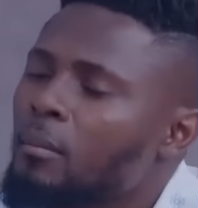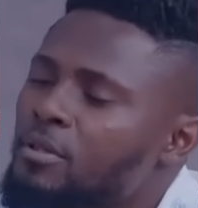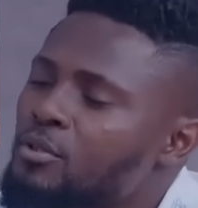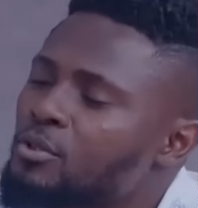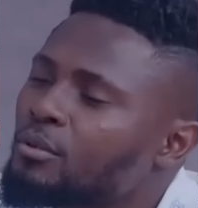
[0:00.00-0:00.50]

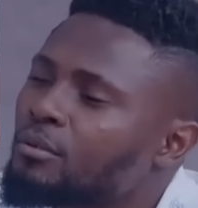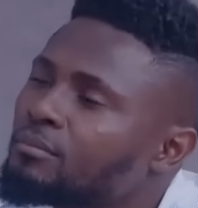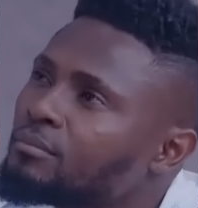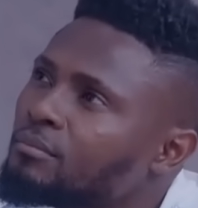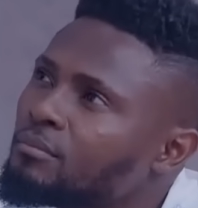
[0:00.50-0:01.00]
Mrs. June,
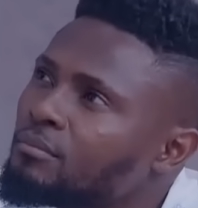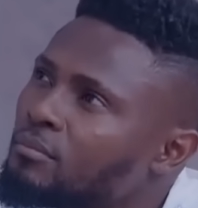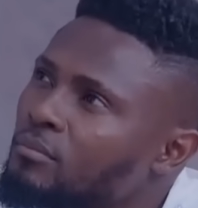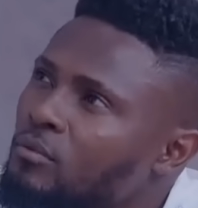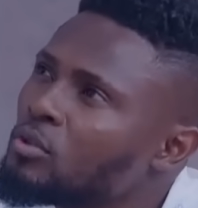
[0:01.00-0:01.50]

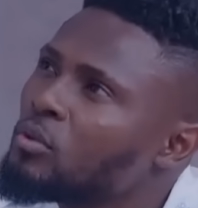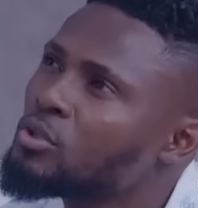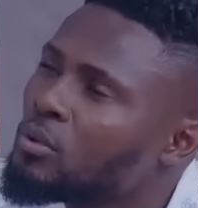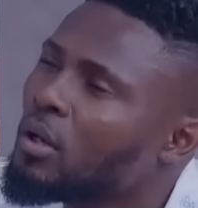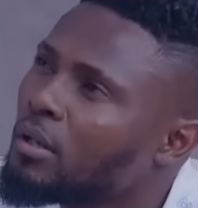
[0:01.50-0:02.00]
do you know
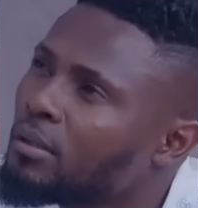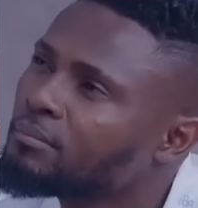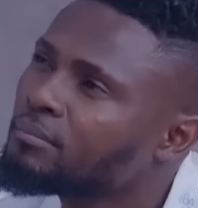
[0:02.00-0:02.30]
what you are?